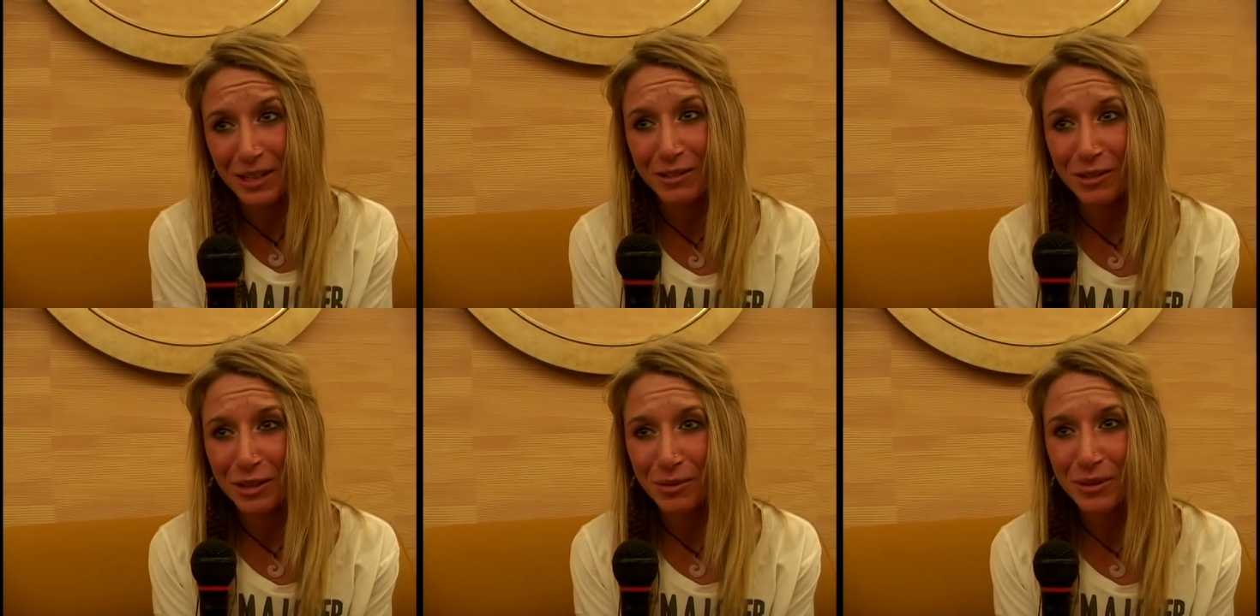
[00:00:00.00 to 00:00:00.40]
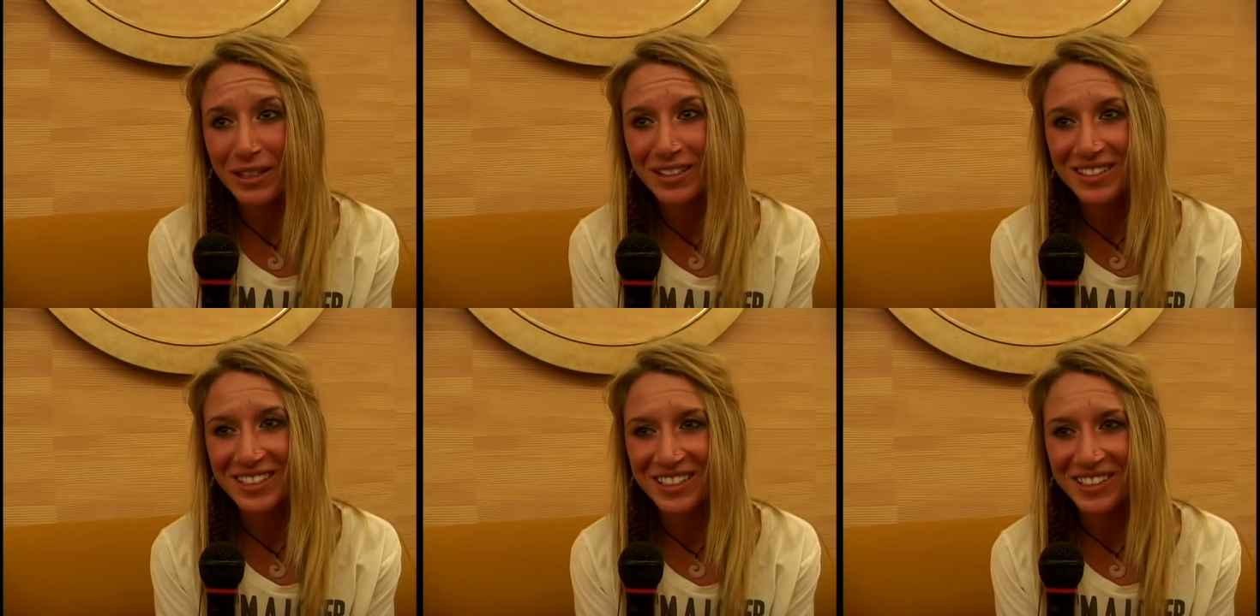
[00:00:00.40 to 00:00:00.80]
with a
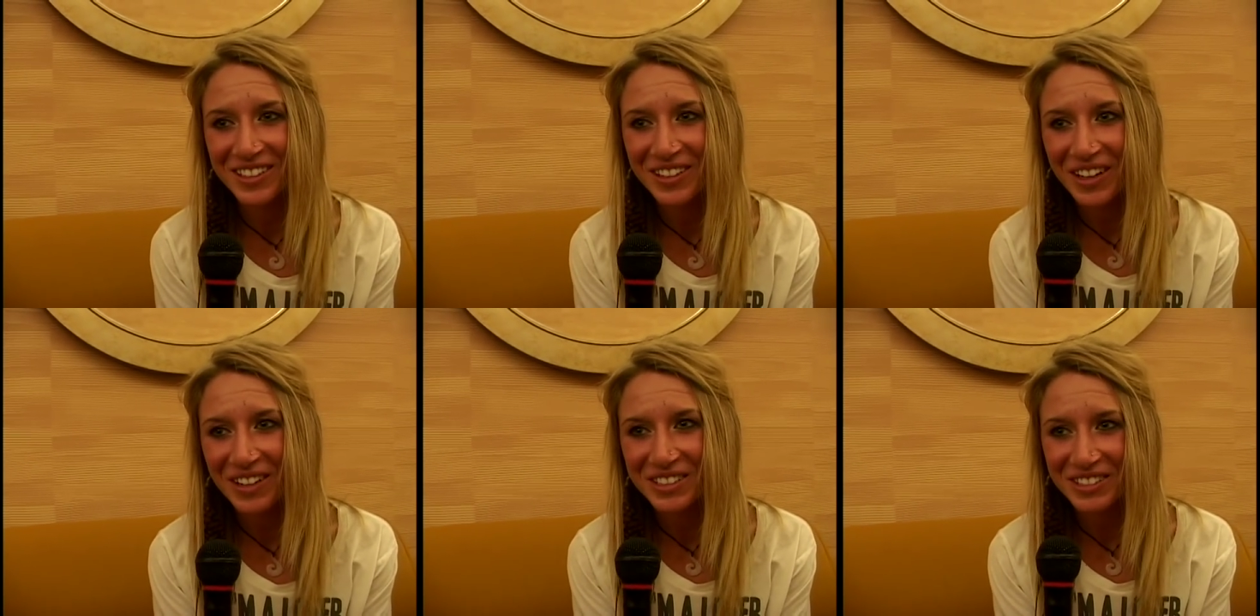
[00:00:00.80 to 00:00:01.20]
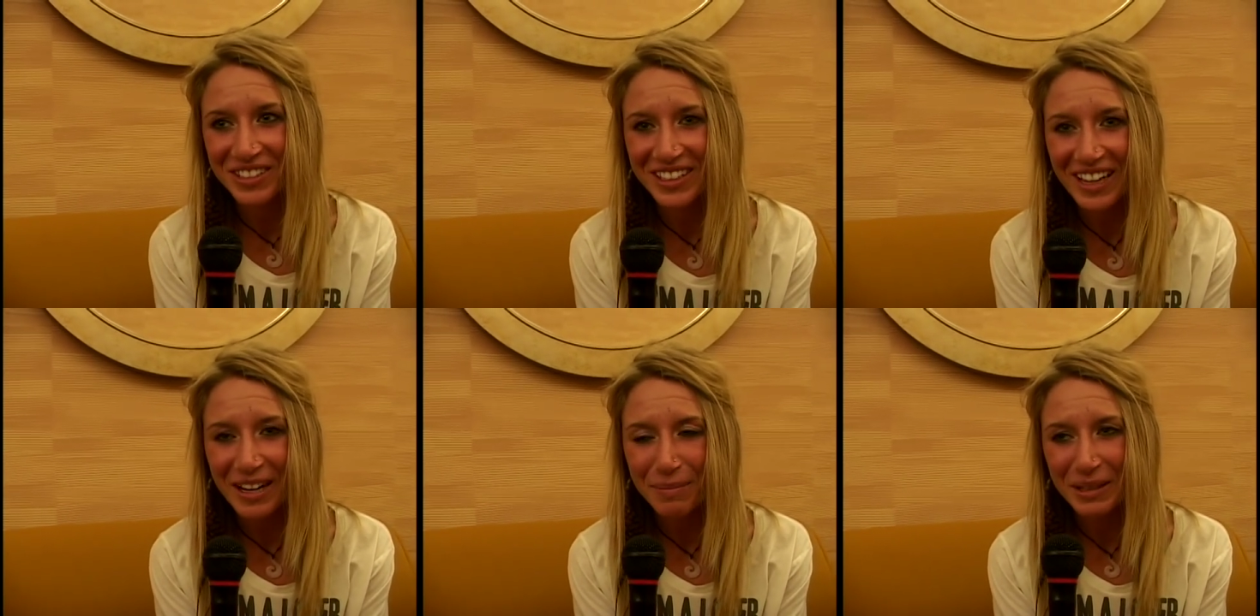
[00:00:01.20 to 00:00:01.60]
win, so I was really
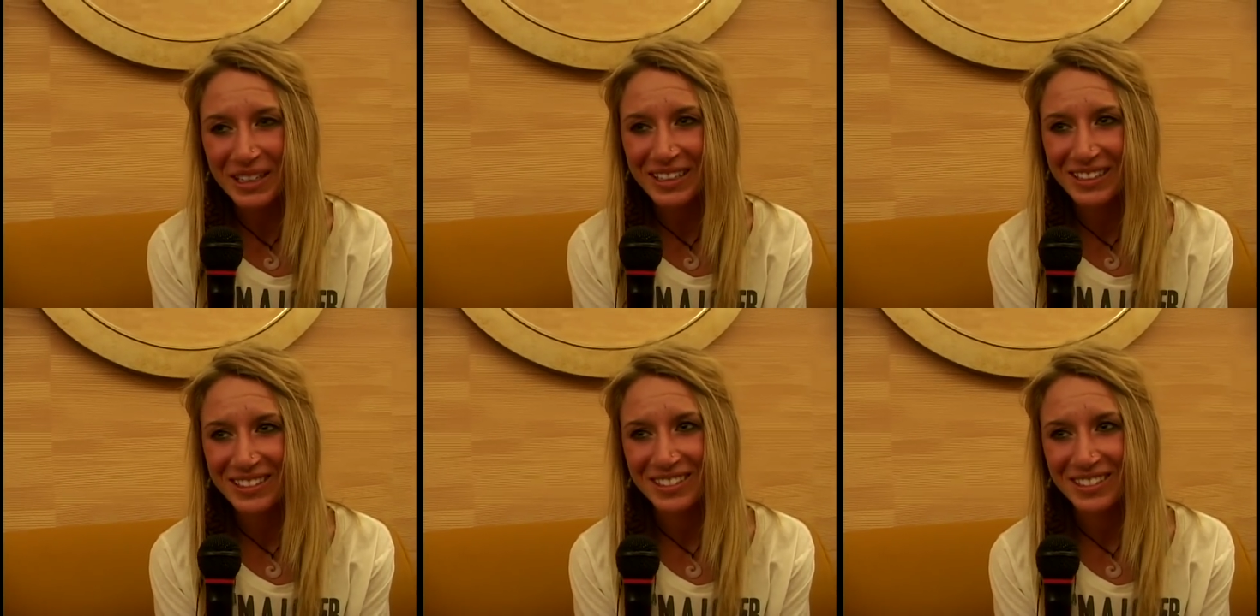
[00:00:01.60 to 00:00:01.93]
happy.